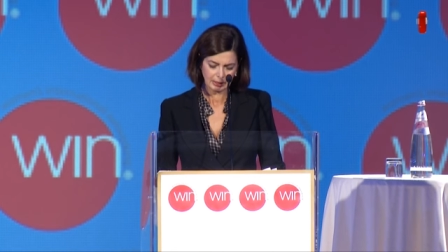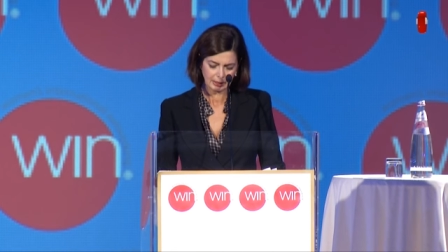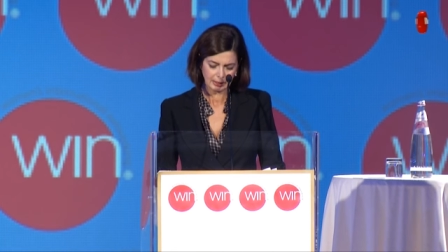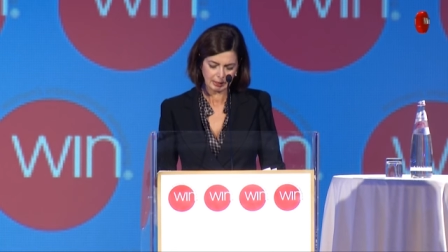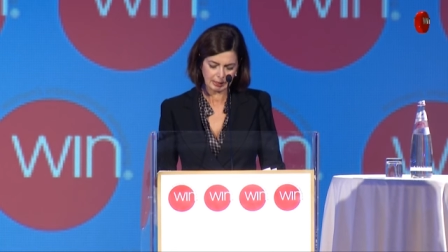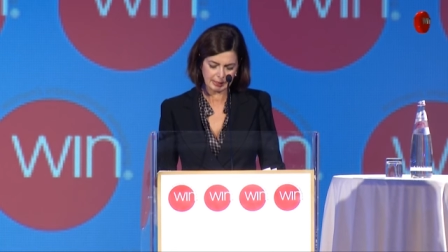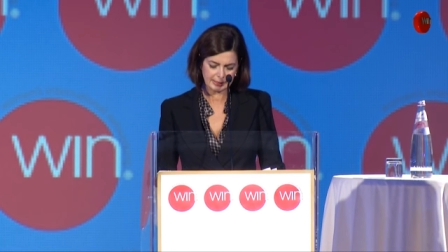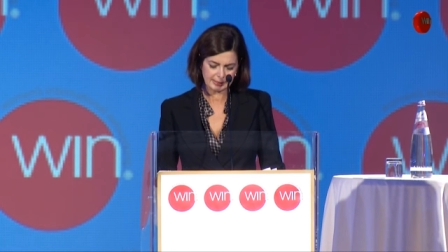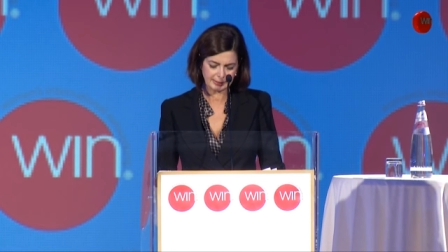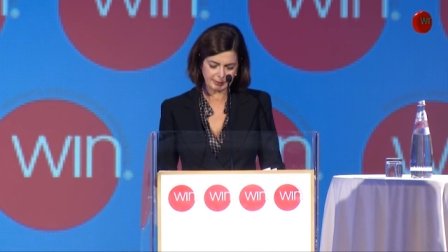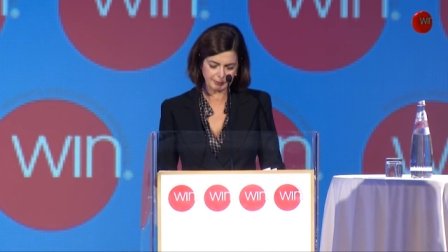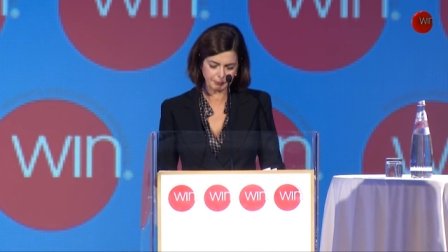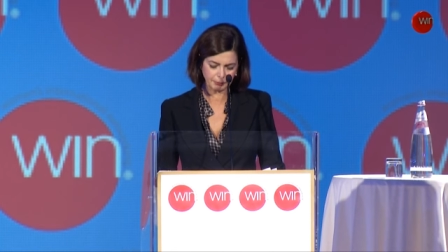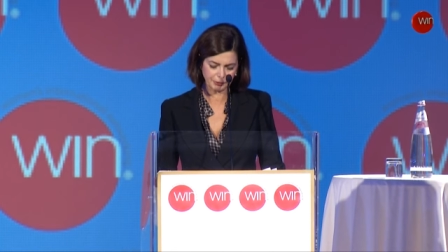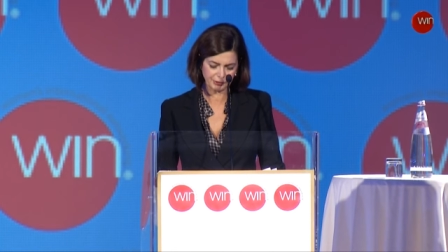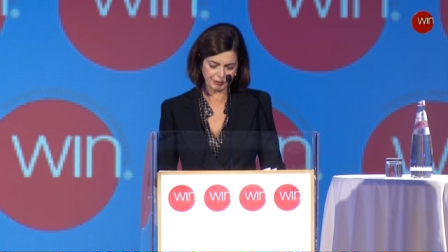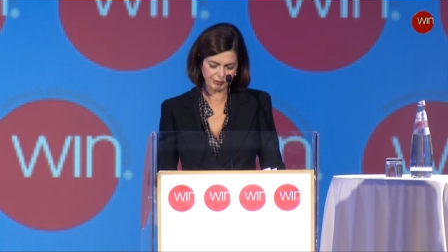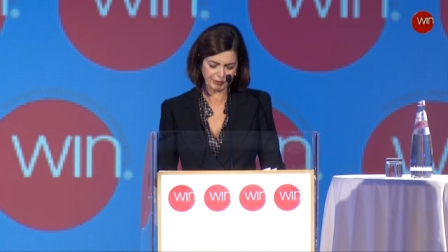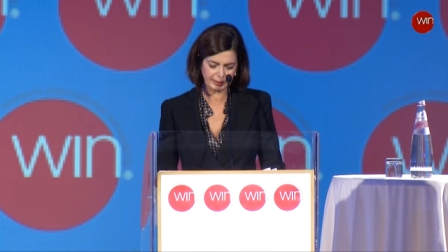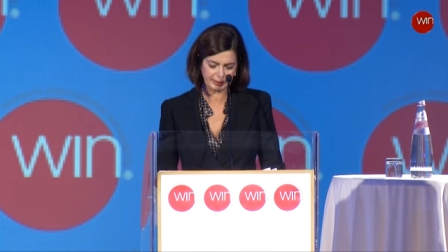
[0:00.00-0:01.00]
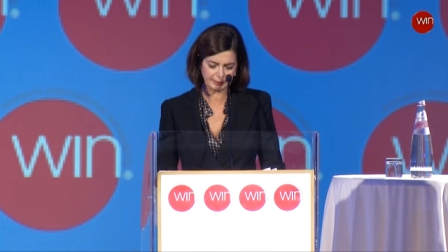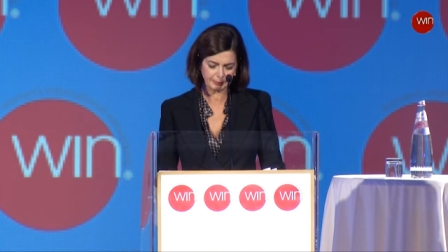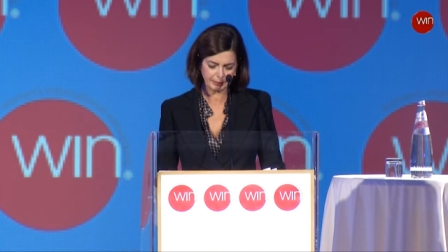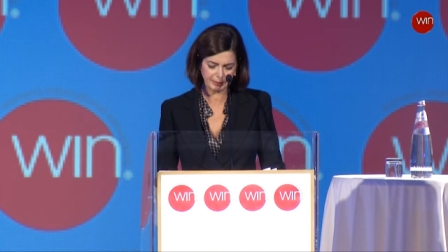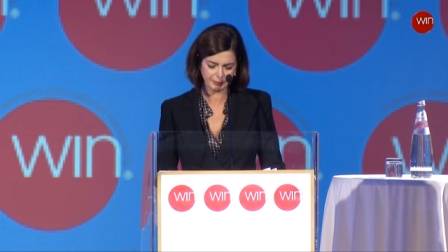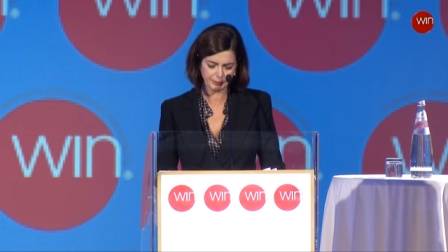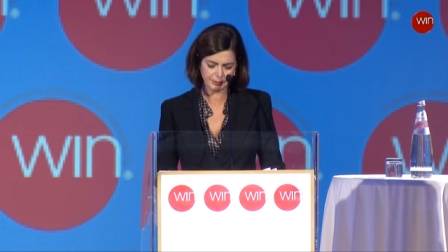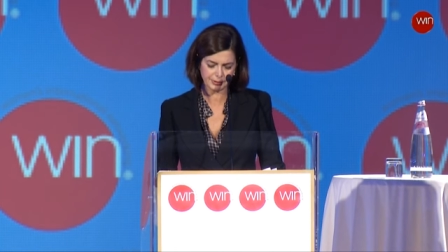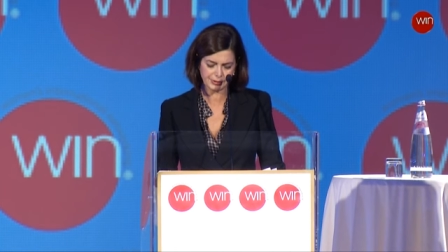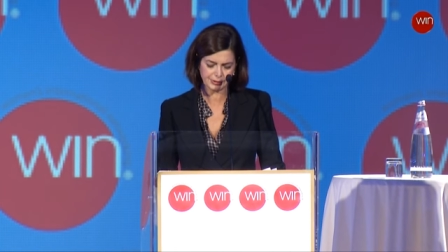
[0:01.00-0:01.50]
As it was said by
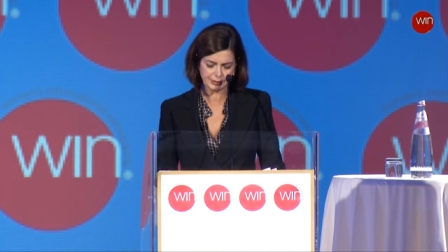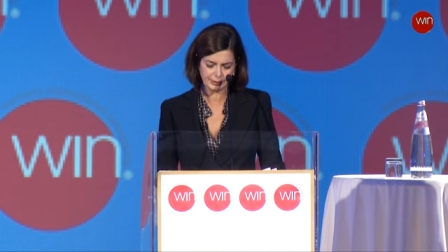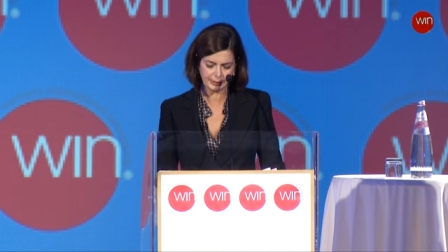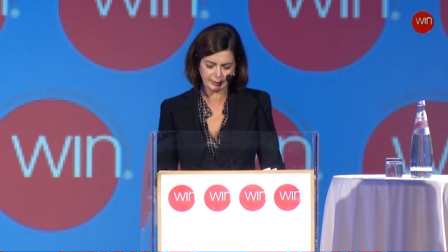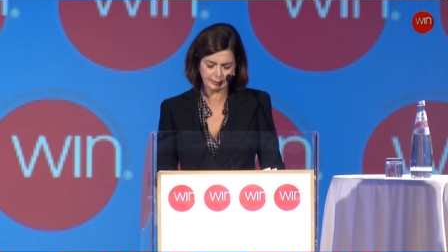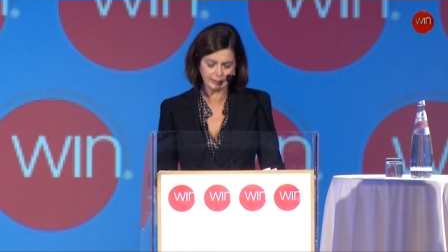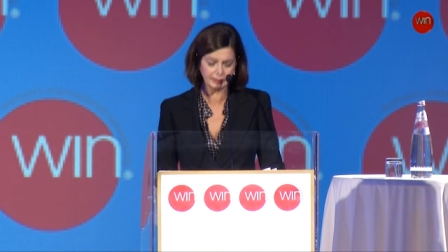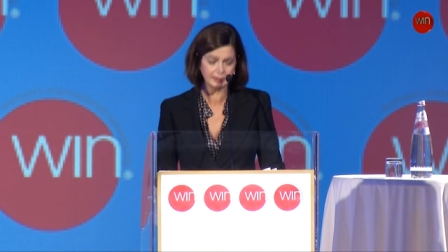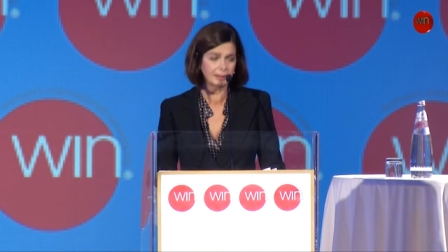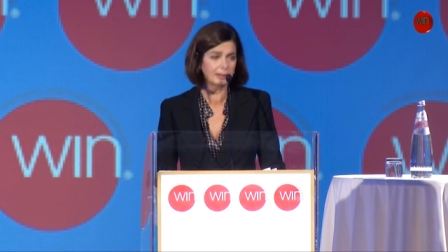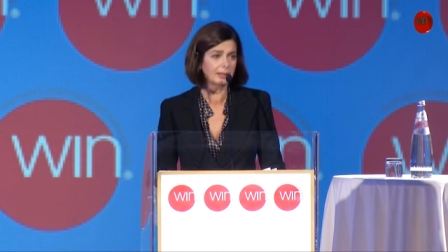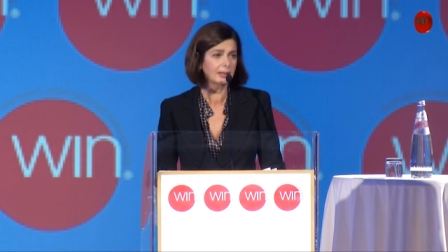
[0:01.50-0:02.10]
Christine,